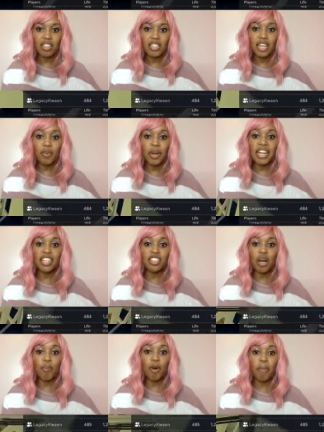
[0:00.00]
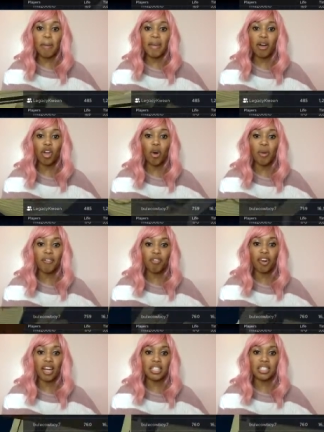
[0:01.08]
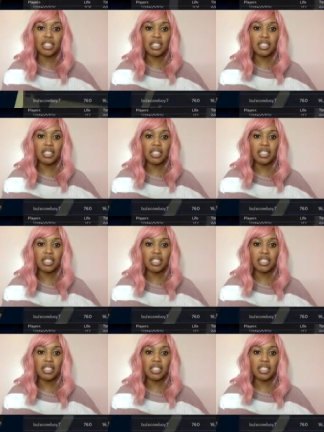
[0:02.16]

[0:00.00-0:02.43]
See, we need to jump on. Maybe he'll lower it for us.